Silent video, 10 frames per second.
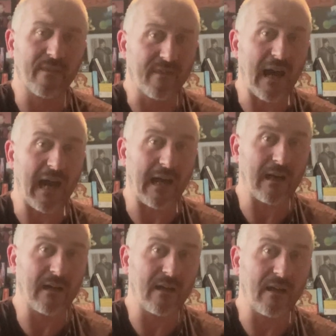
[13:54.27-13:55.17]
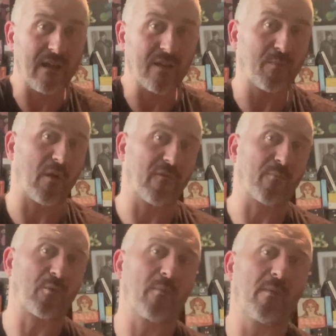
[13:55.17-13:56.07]
that is part of the
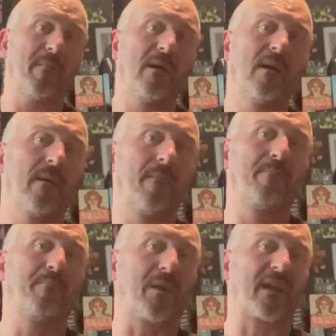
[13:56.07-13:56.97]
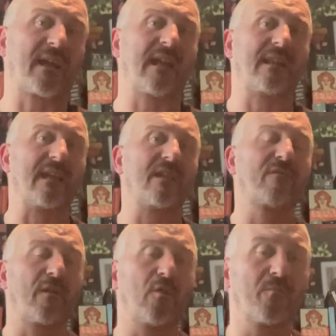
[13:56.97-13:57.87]
problem. But again, these
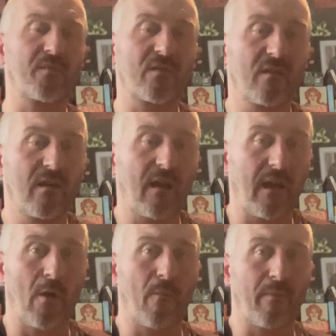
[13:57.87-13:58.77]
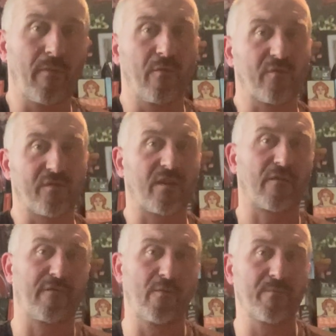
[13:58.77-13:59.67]
films help those other
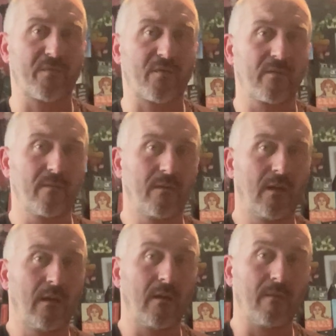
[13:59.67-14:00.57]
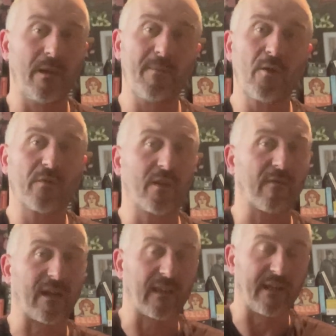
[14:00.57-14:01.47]
films, maybe not
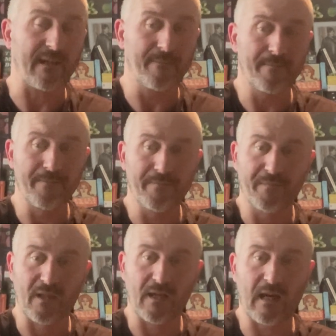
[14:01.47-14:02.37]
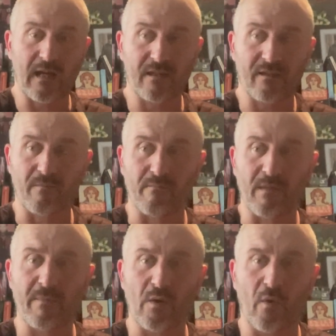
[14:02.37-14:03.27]
directly and
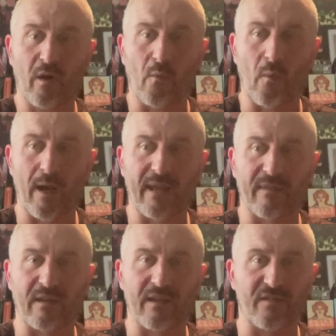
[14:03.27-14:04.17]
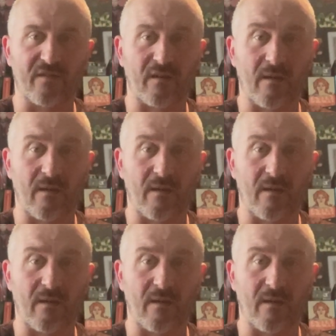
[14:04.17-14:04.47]
maybe not in a way that is